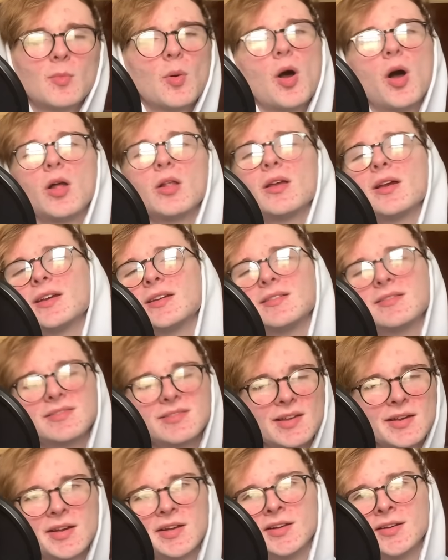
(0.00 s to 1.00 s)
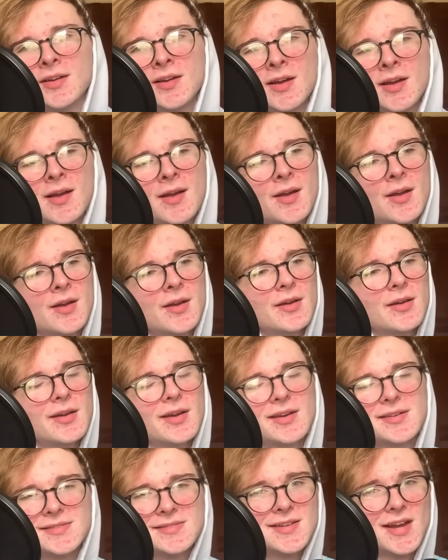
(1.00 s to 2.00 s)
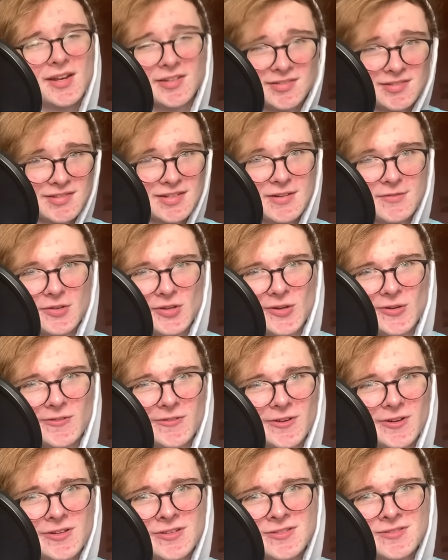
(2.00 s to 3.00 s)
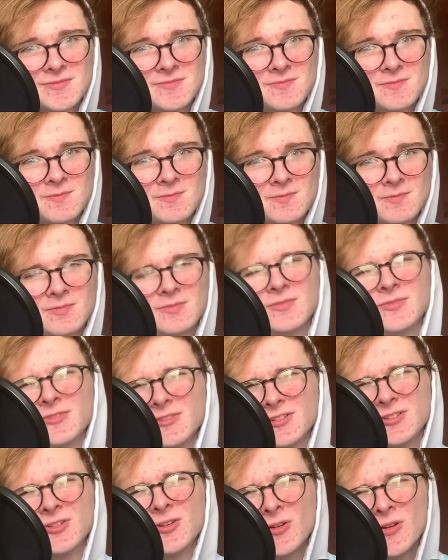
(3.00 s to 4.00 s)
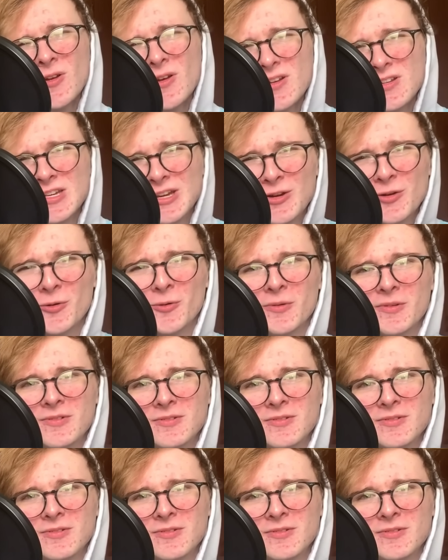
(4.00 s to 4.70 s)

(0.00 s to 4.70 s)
All I can say is nice, Steven Universe. Good on you.